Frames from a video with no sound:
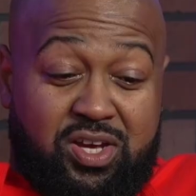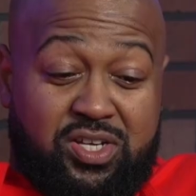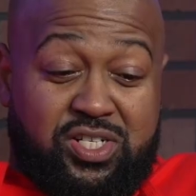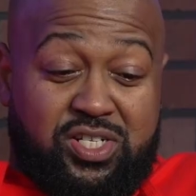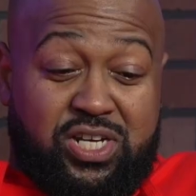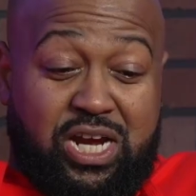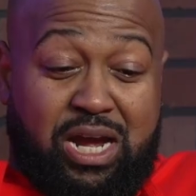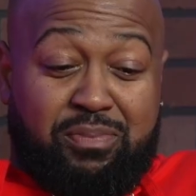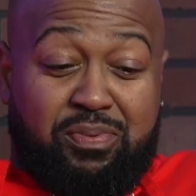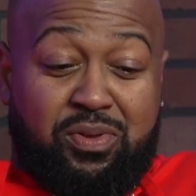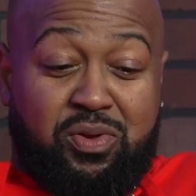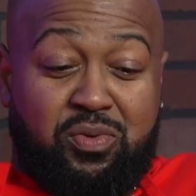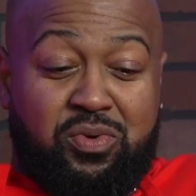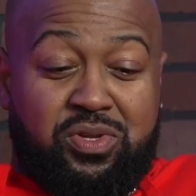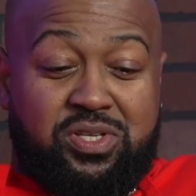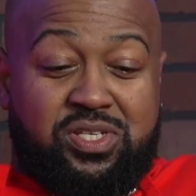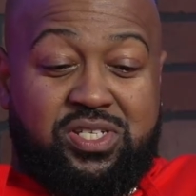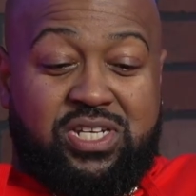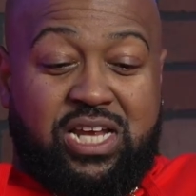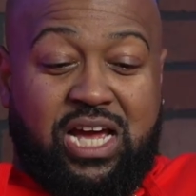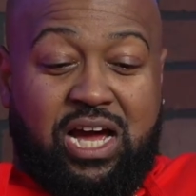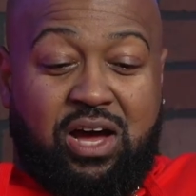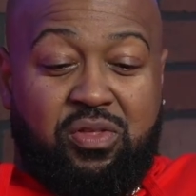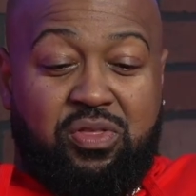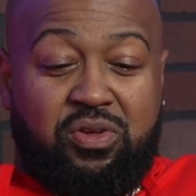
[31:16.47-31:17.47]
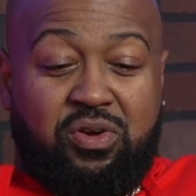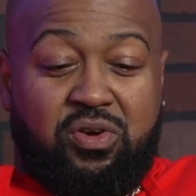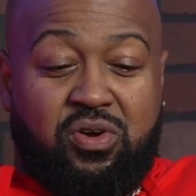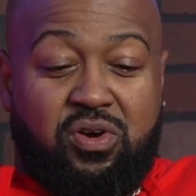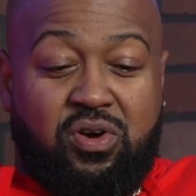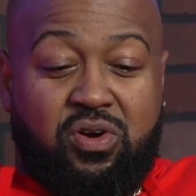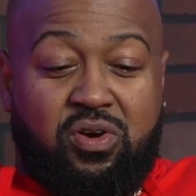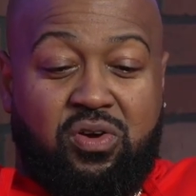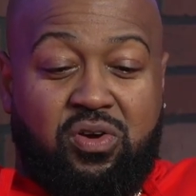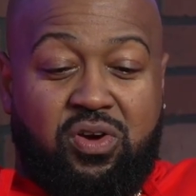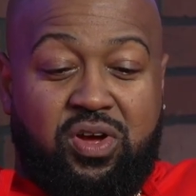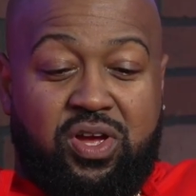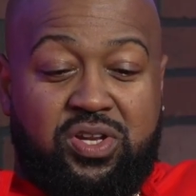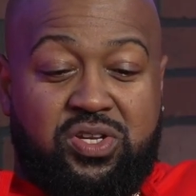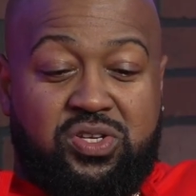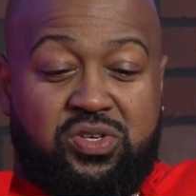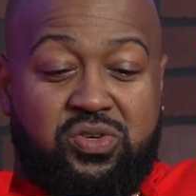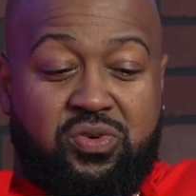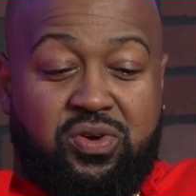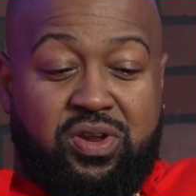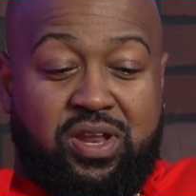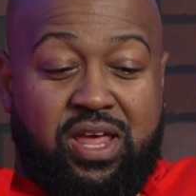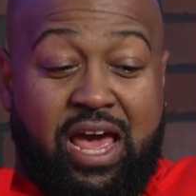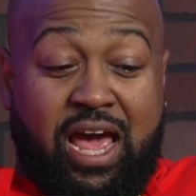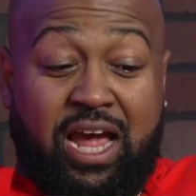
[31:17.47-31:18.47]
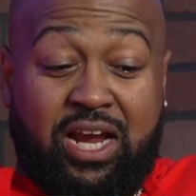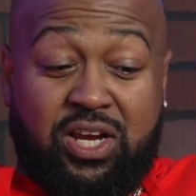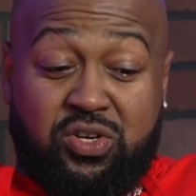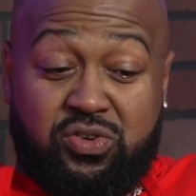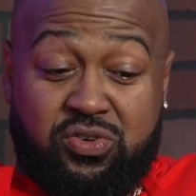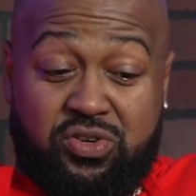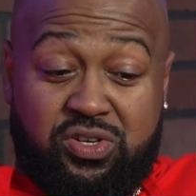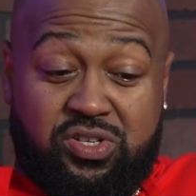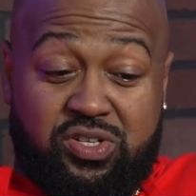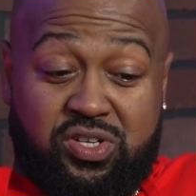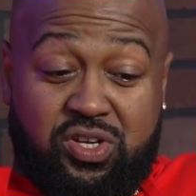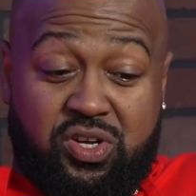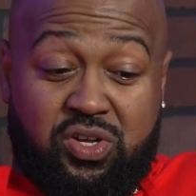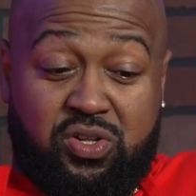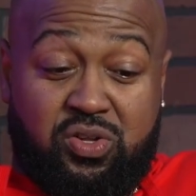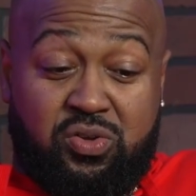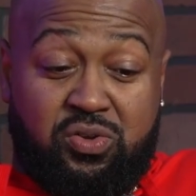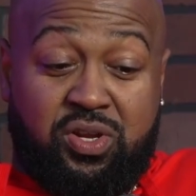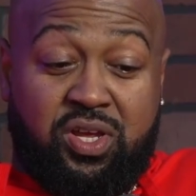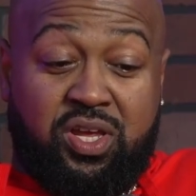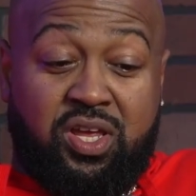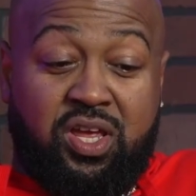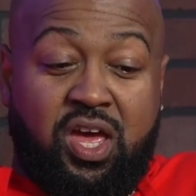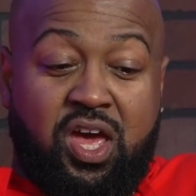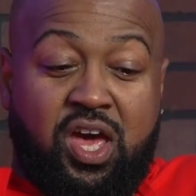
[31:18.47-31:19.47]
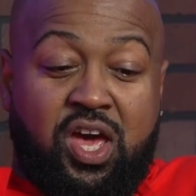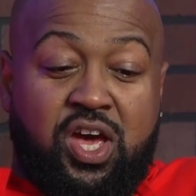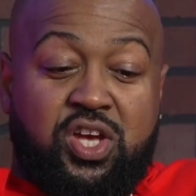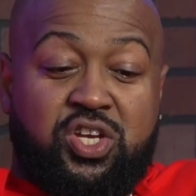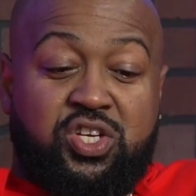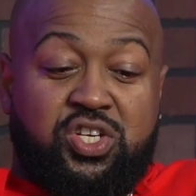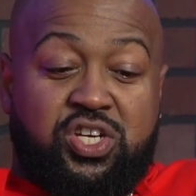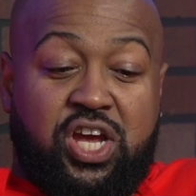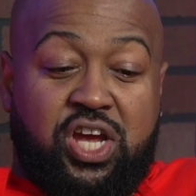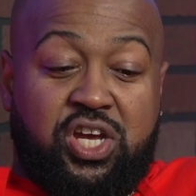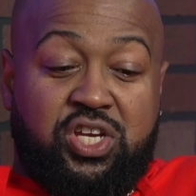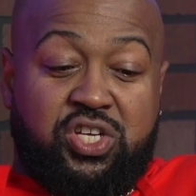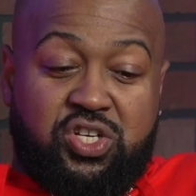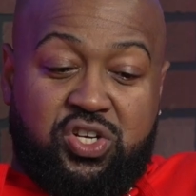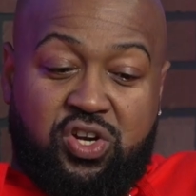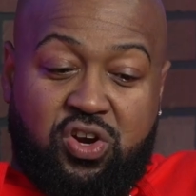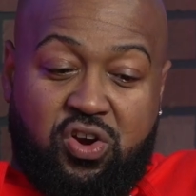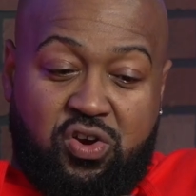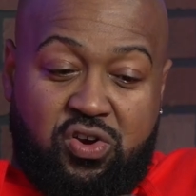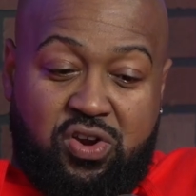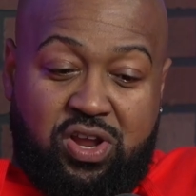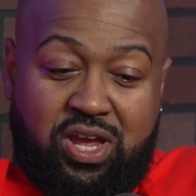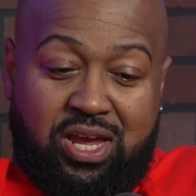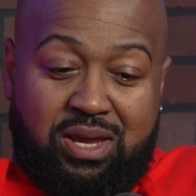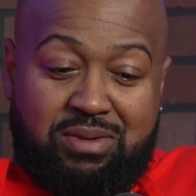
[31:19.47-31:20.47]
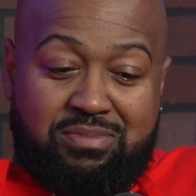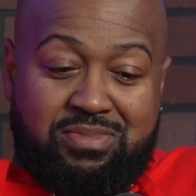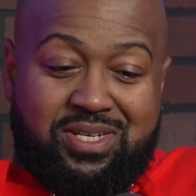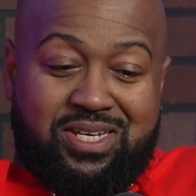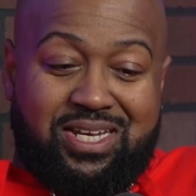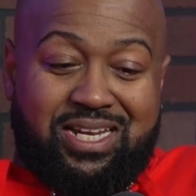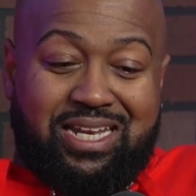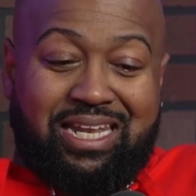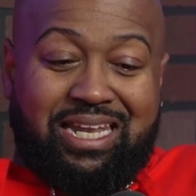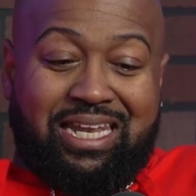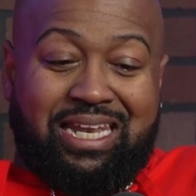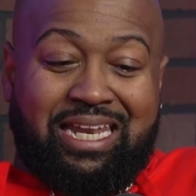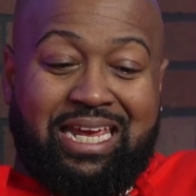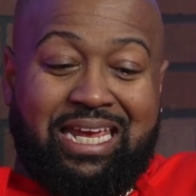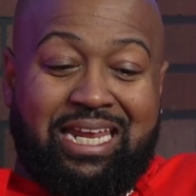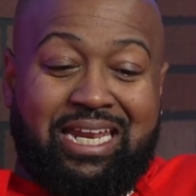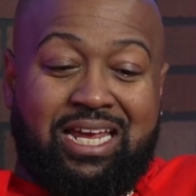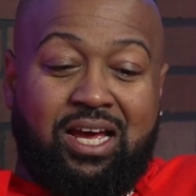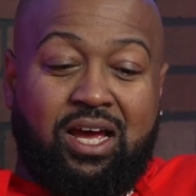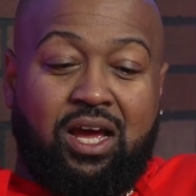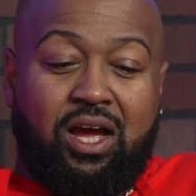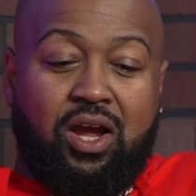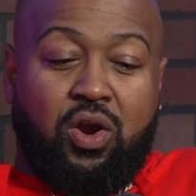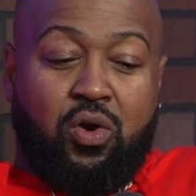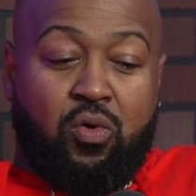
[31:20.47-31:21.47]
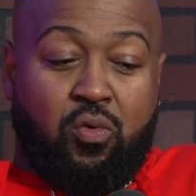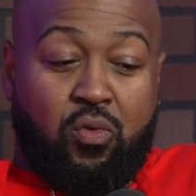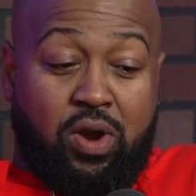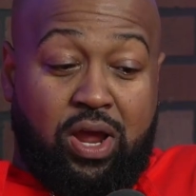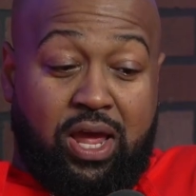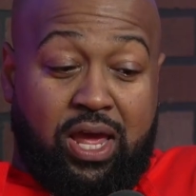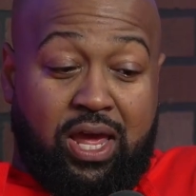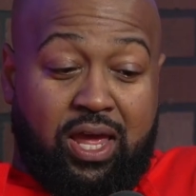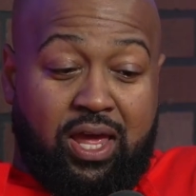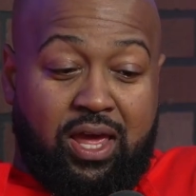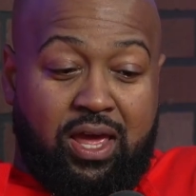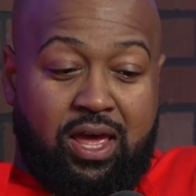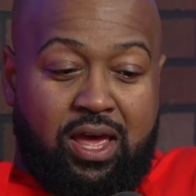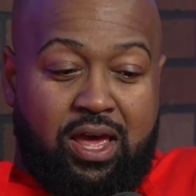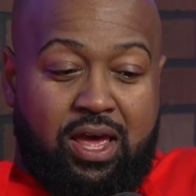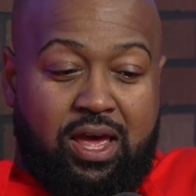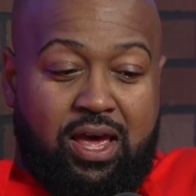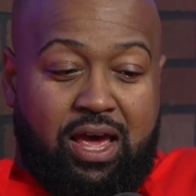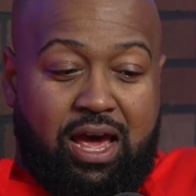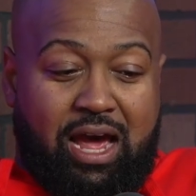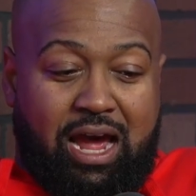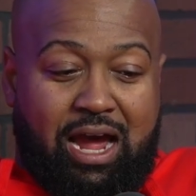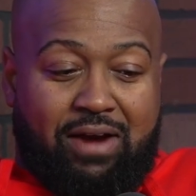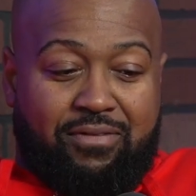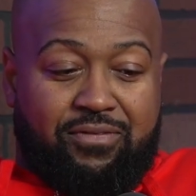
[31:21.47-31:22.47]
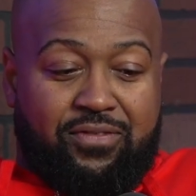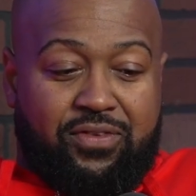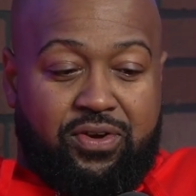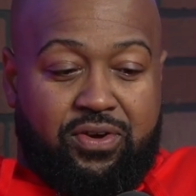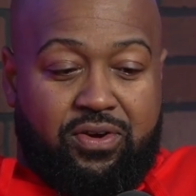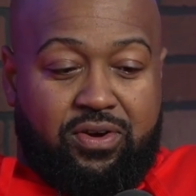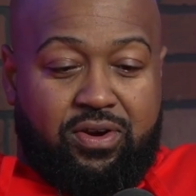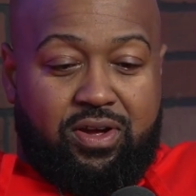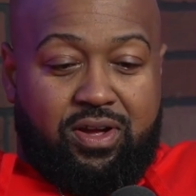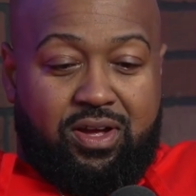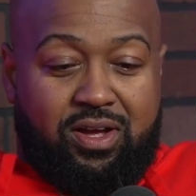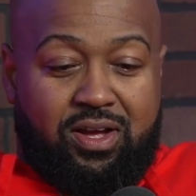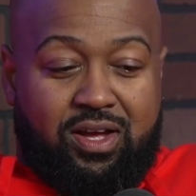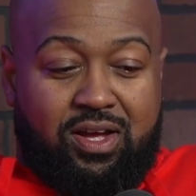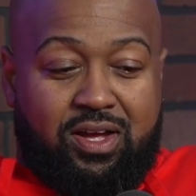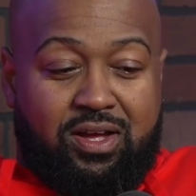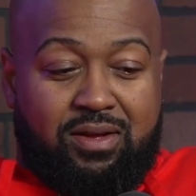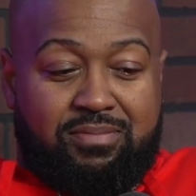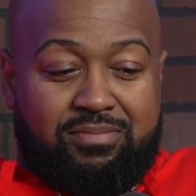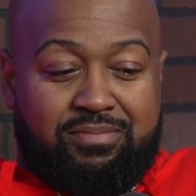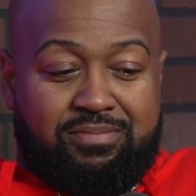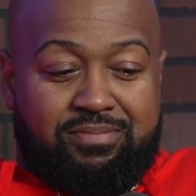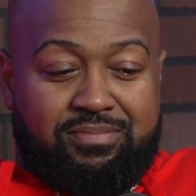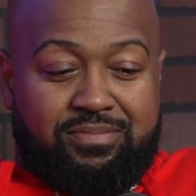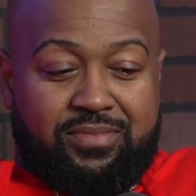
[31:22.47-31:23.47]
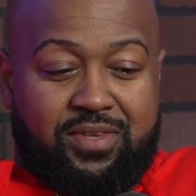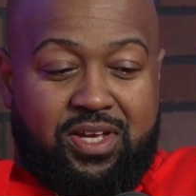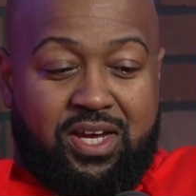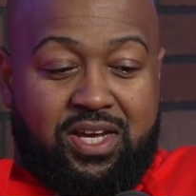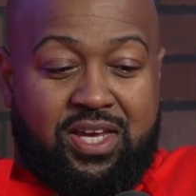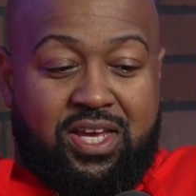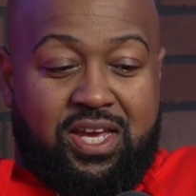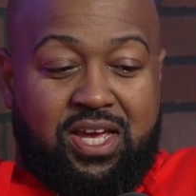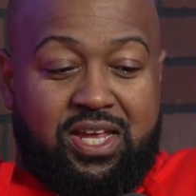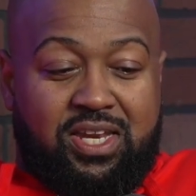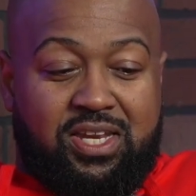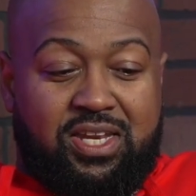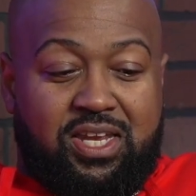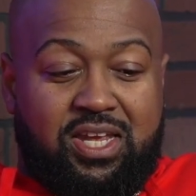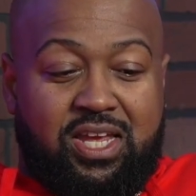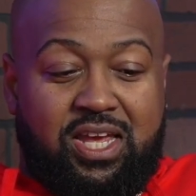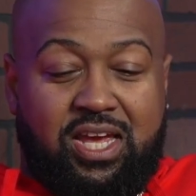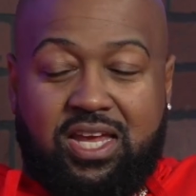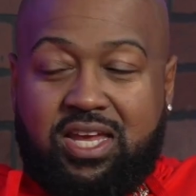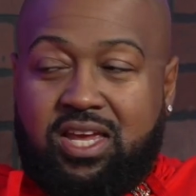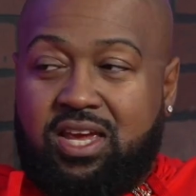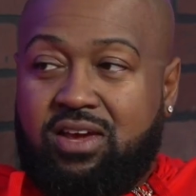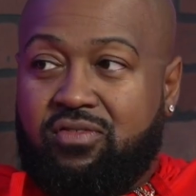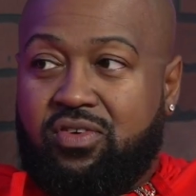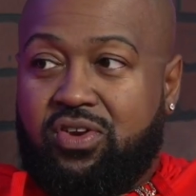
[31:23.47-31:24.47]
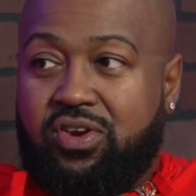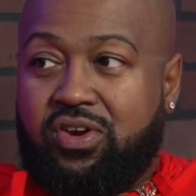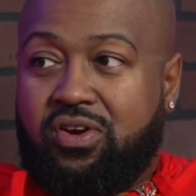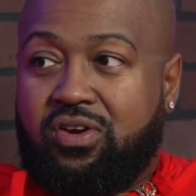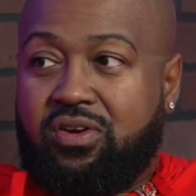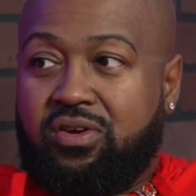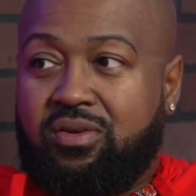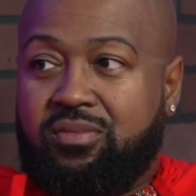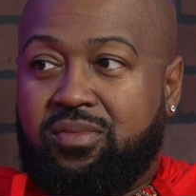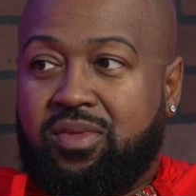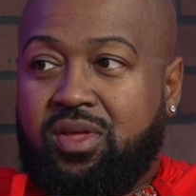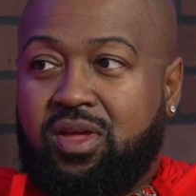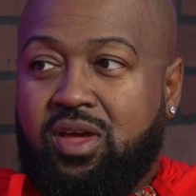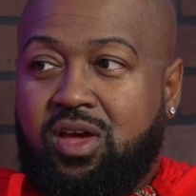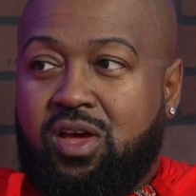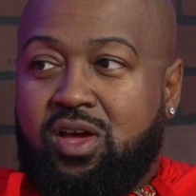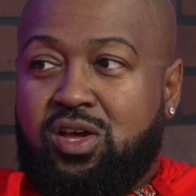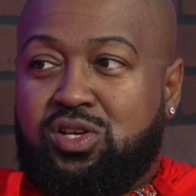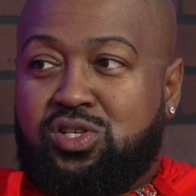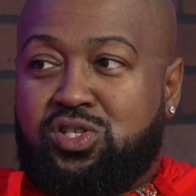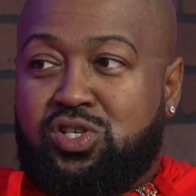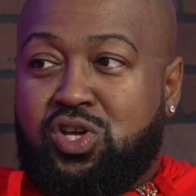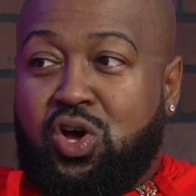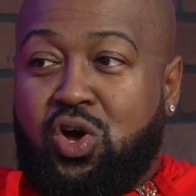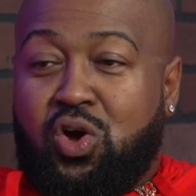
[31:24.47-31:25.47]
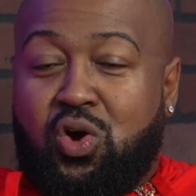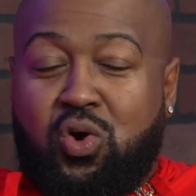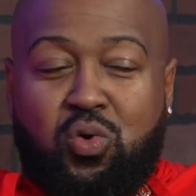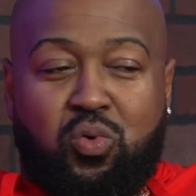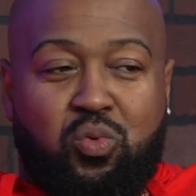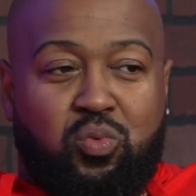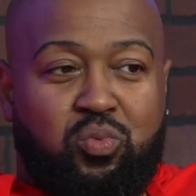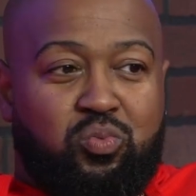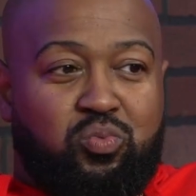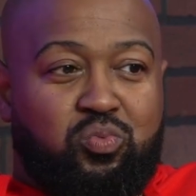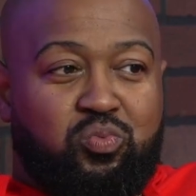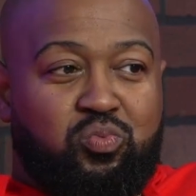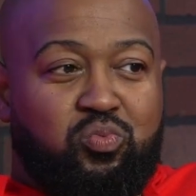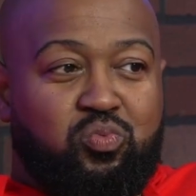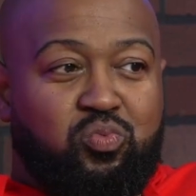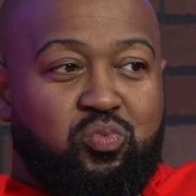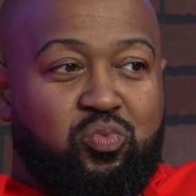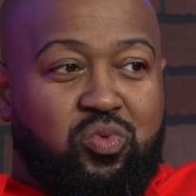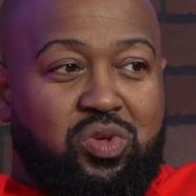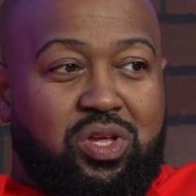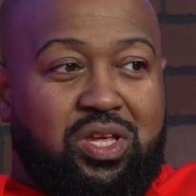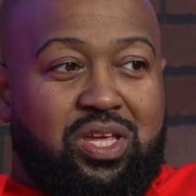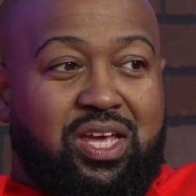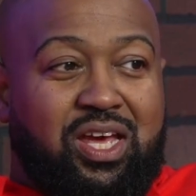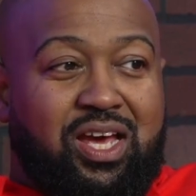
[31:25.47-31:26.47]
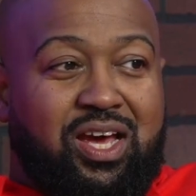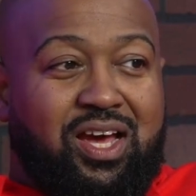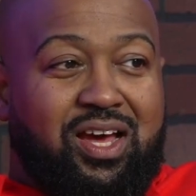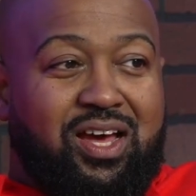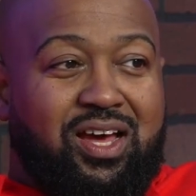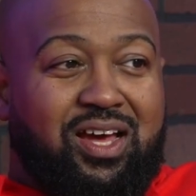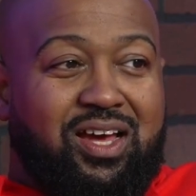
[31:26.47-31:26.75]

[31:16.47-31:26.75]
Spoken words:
Chaplin would style the girl into an actress, including changing her name to Lita Gray after a kitten he had given her. So, yeah.